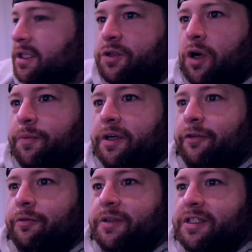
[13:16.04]
Swiping
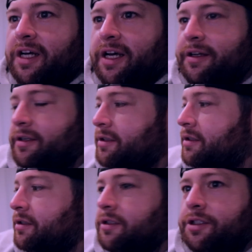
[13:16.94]
up from the side
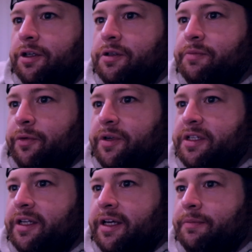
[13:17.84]
shows my
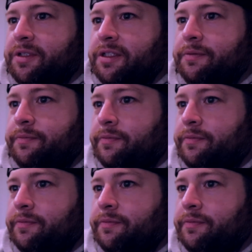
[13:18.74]
recent apps.